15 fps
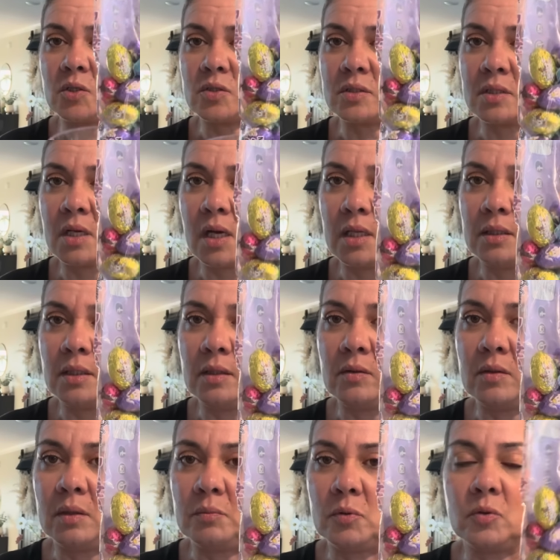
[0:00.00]
just got the
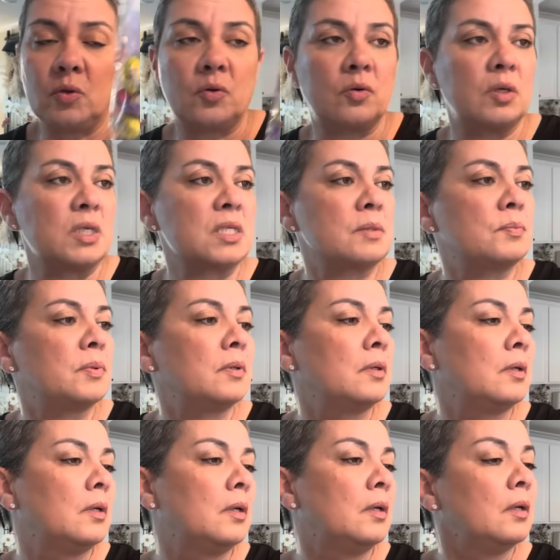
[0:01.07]
double crisp
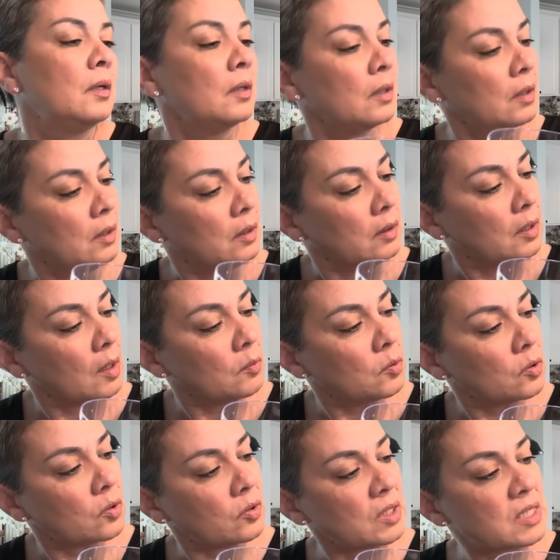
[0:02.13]
double
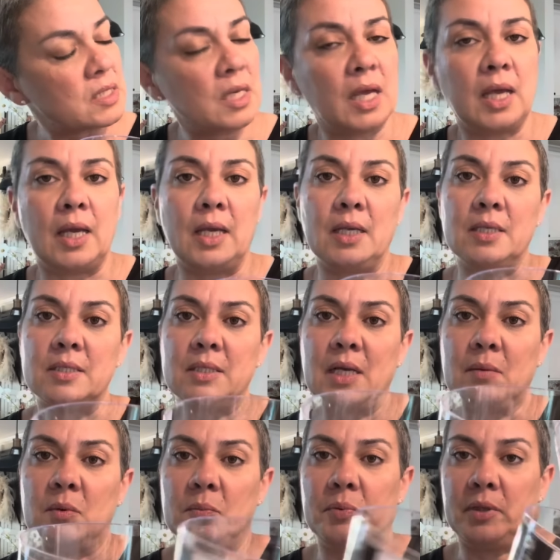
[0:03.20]
crisp eggs.
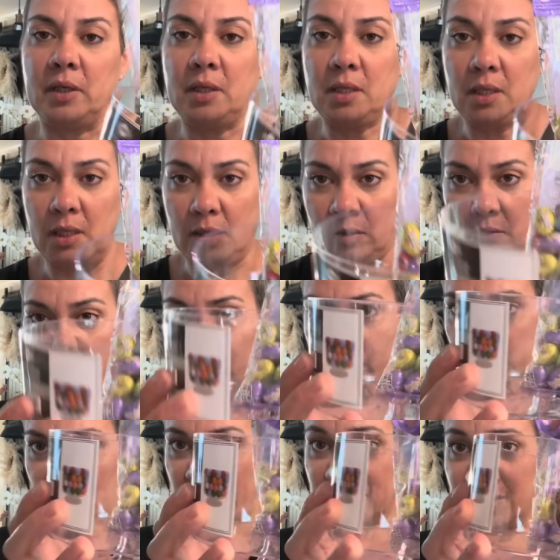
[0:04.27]
I'm gonna put in here for
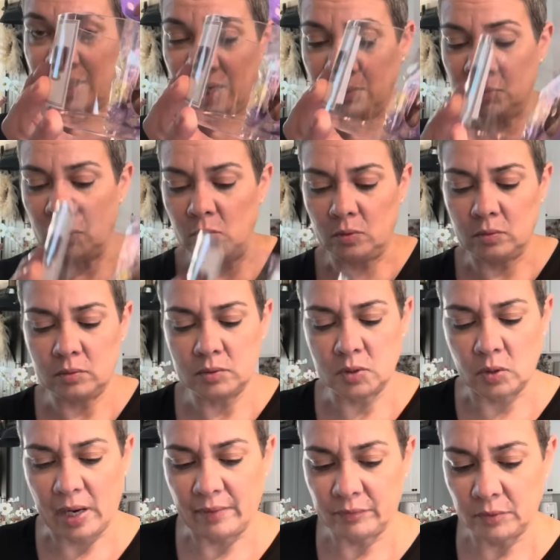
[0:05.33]
my table. So
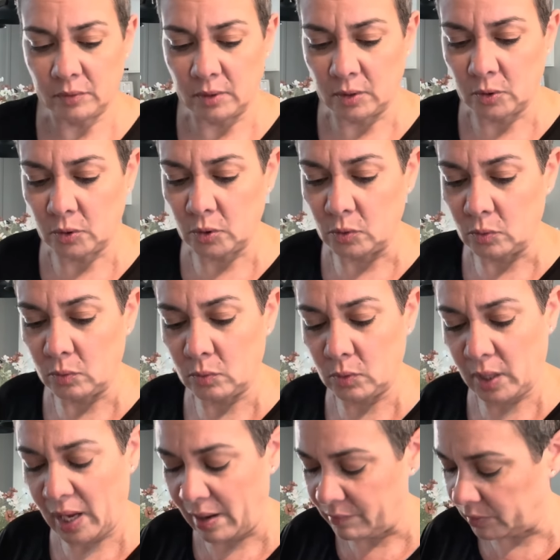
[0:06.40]
after dinner, you
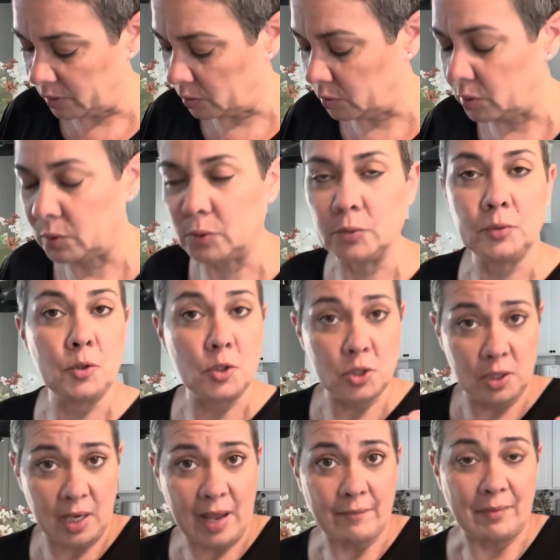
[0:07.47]
have a little,
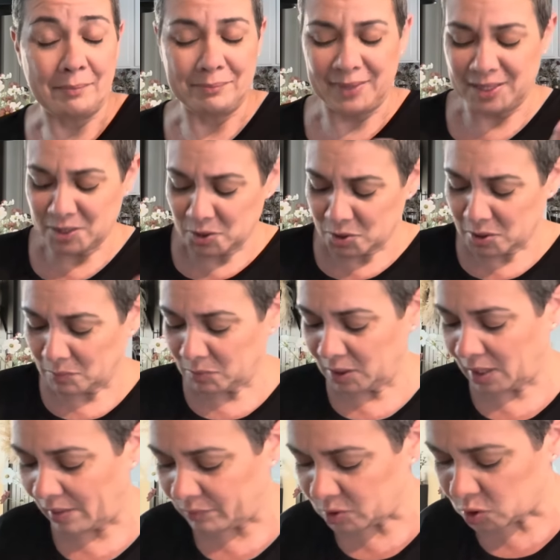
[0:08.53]
usually have a mint or something, you
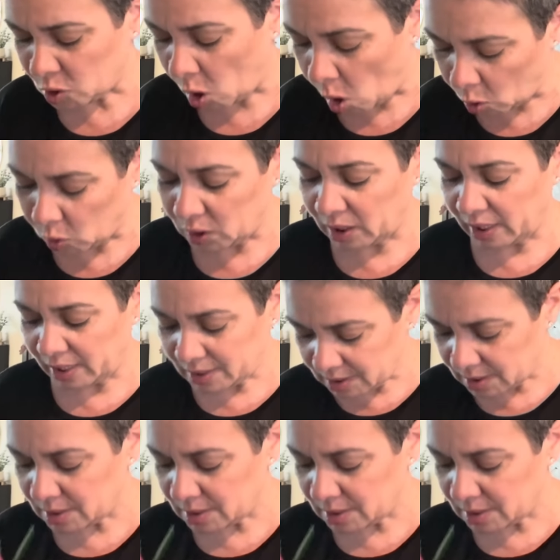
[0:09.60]
have a chocolate.